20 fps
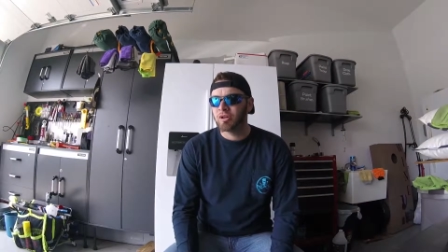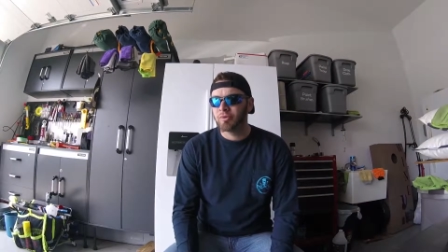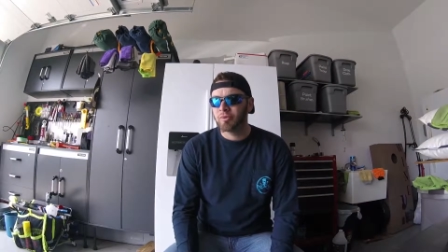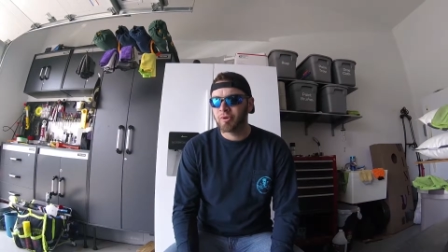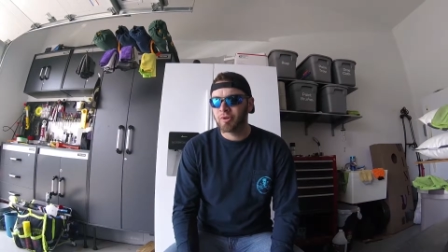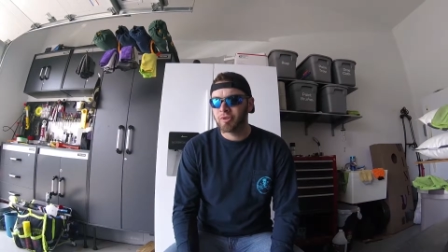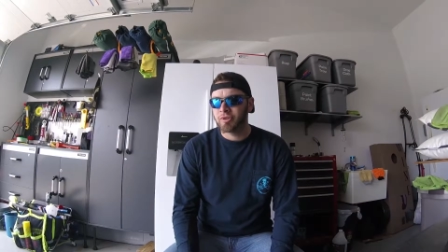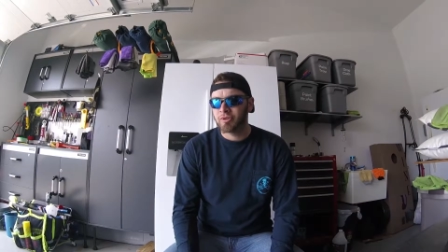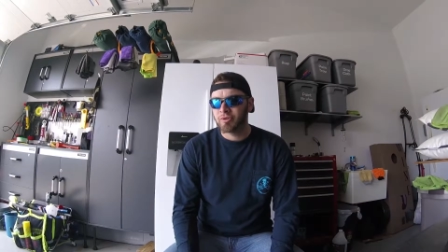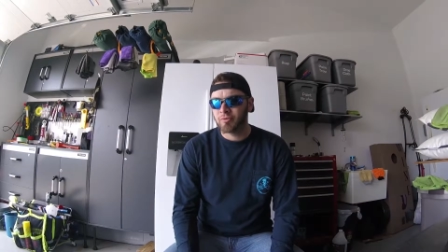
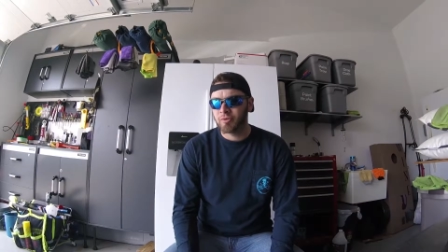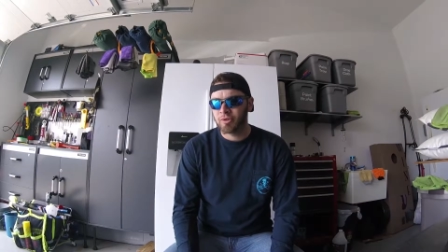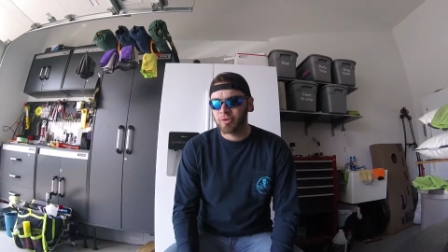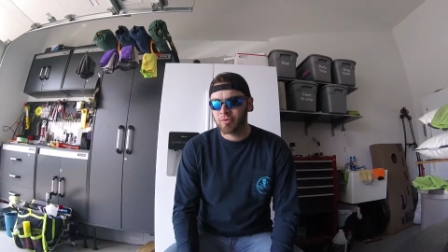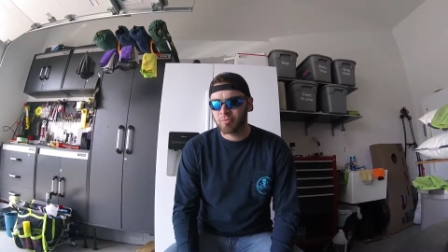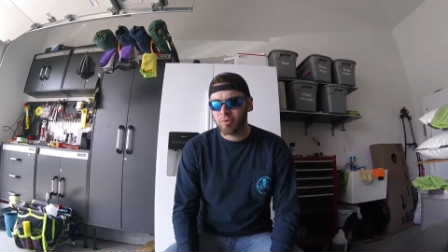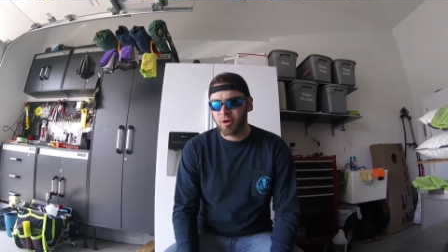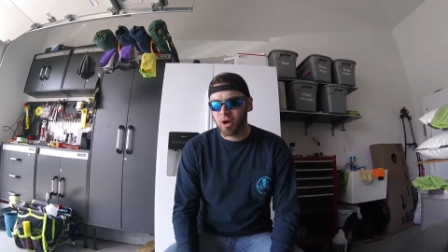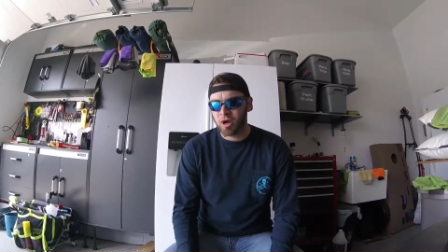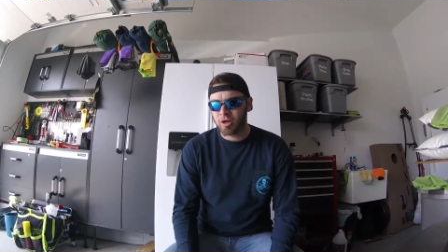with
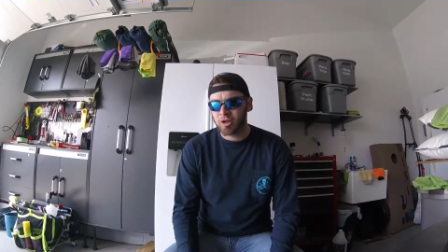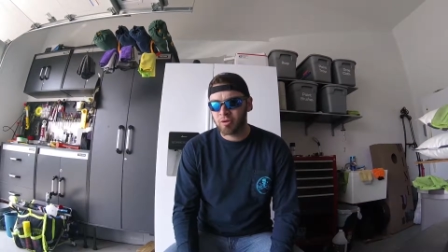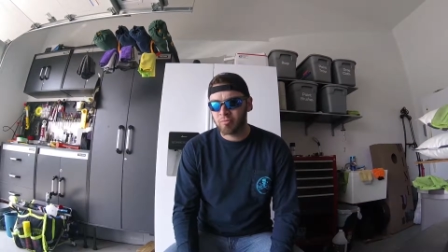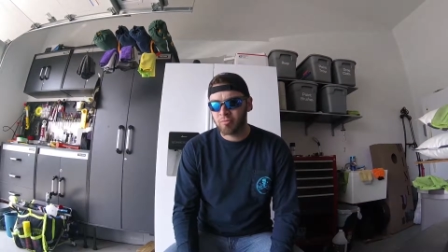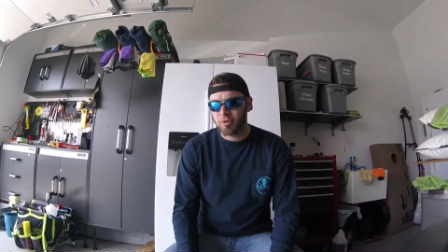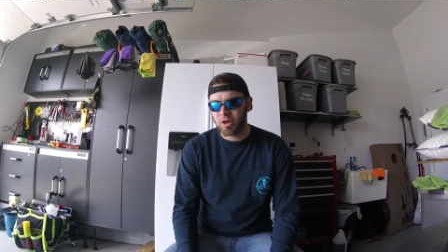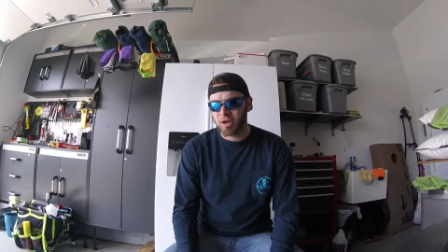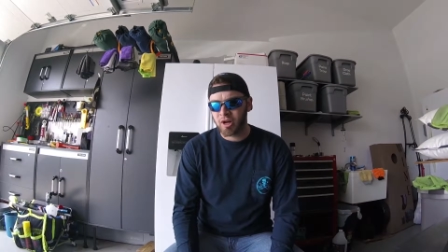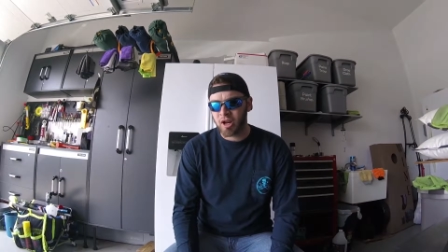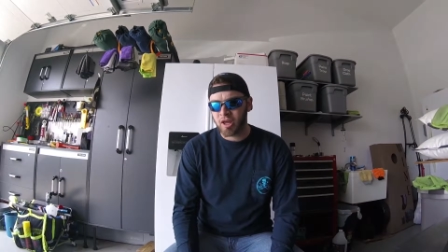the product,
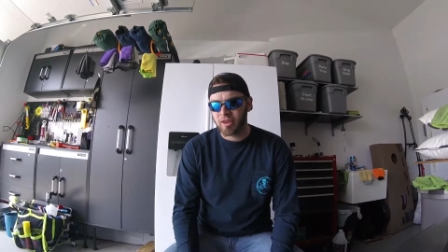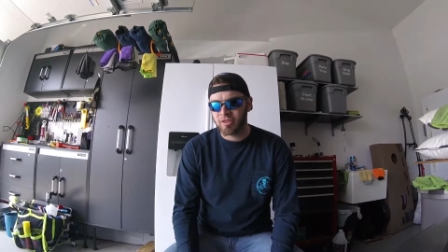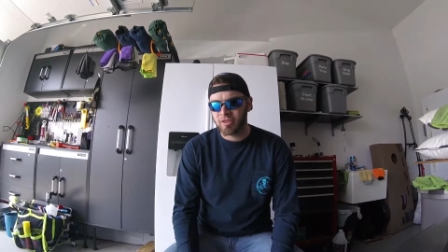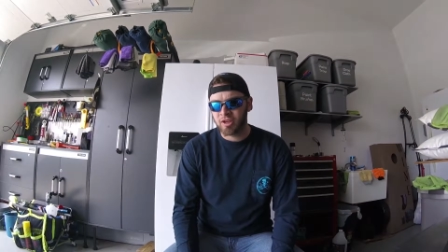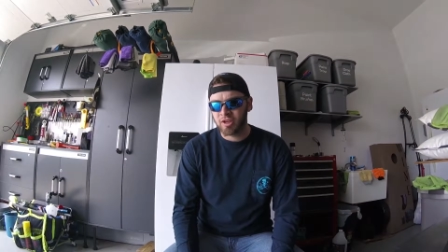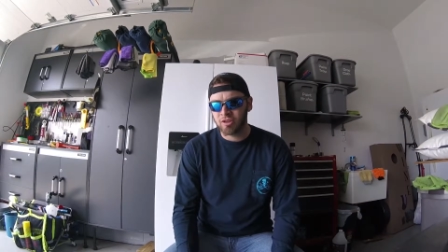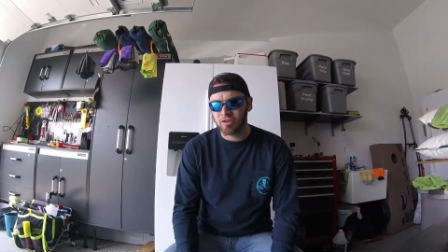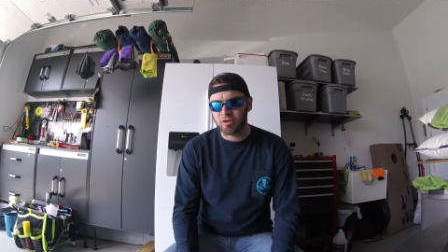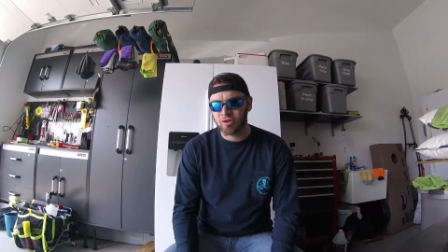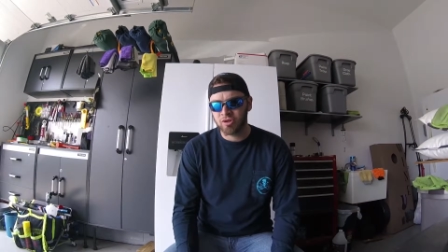but I
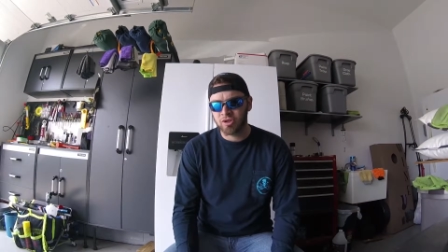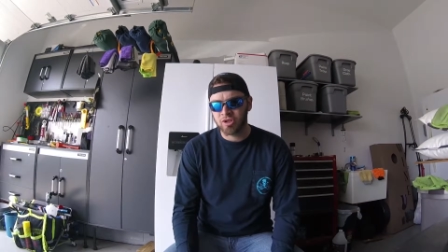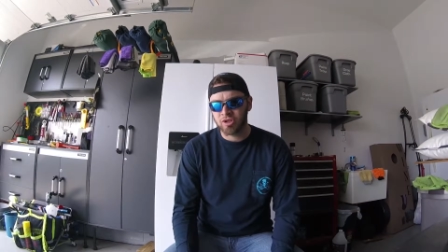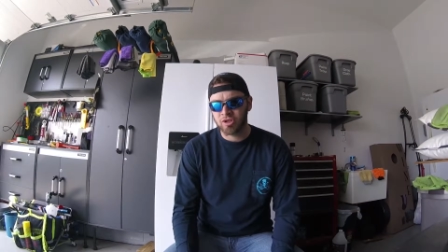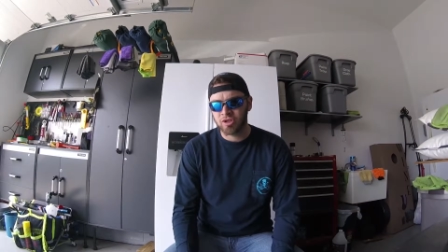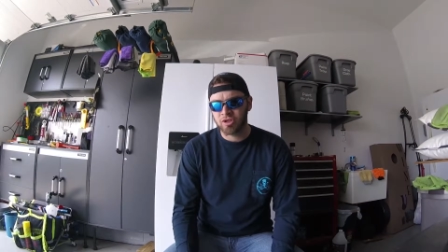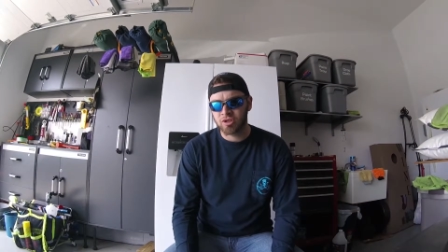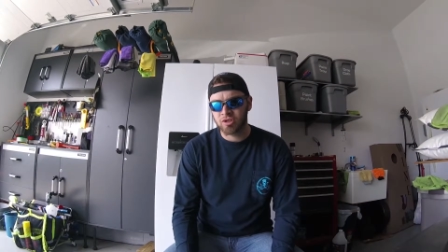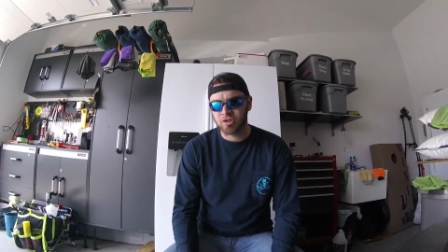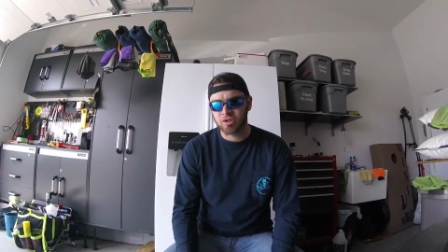think they're
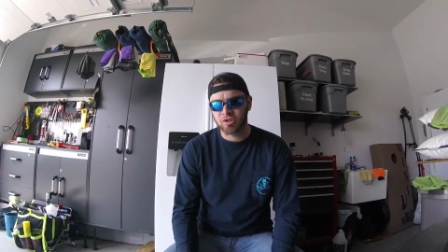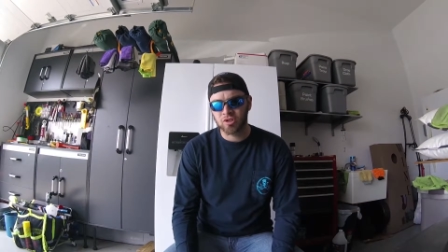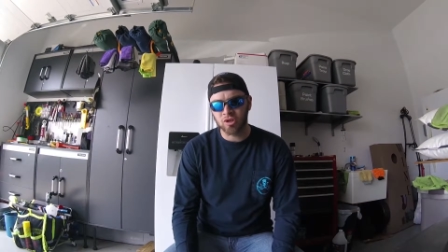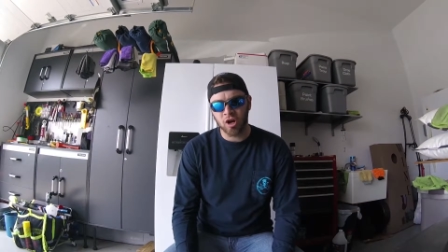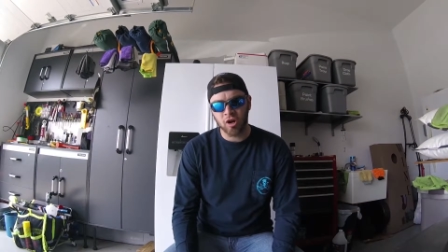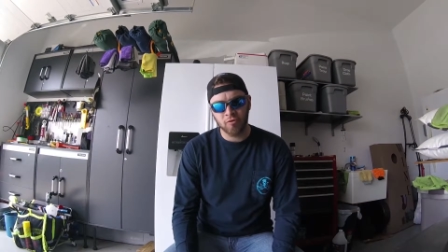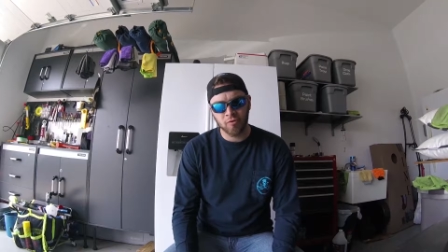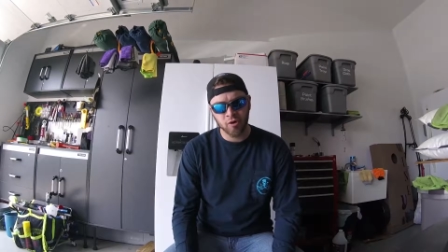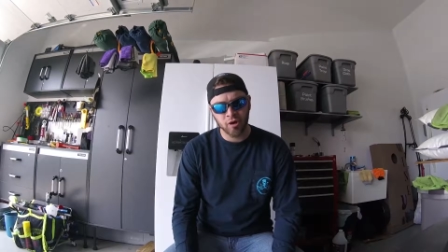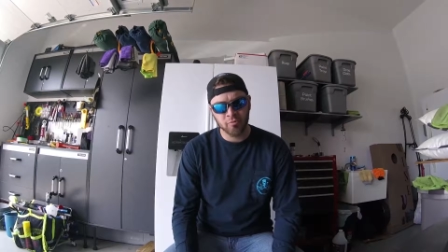just
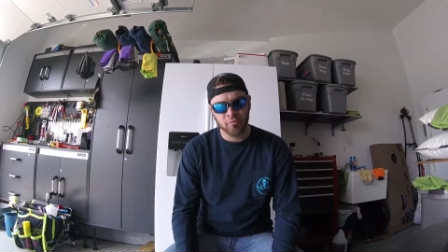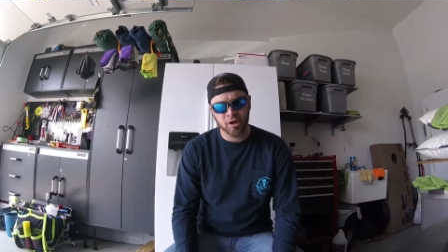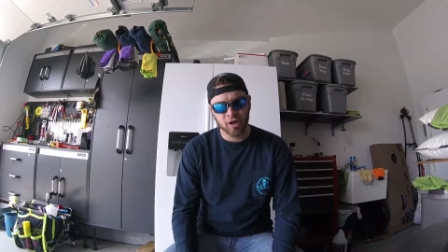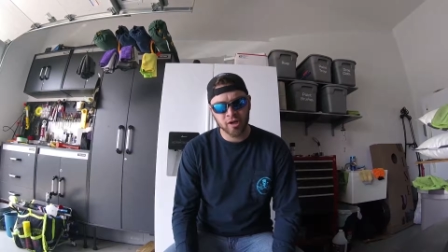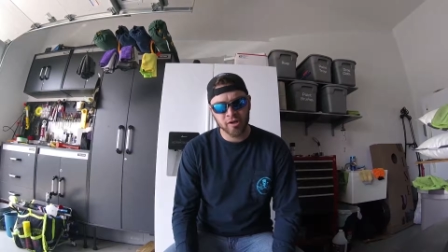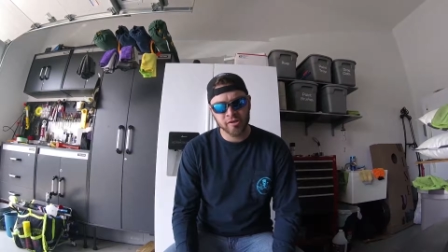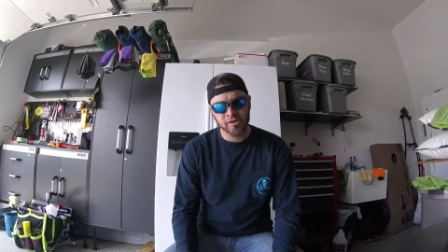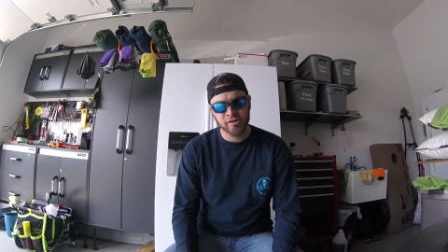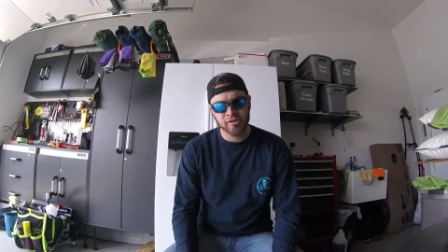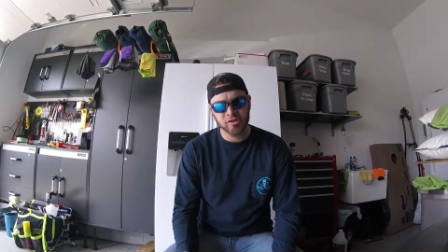software
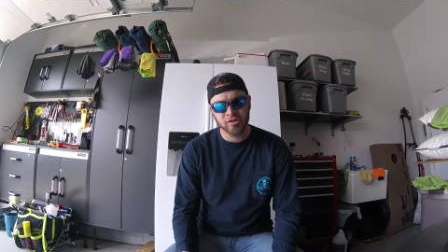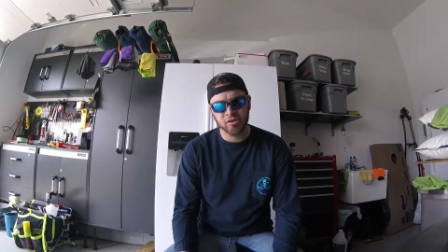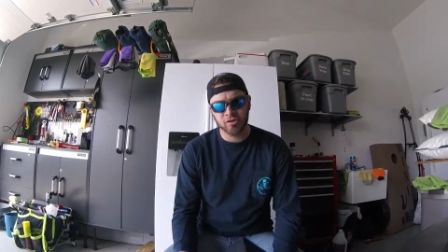bugs.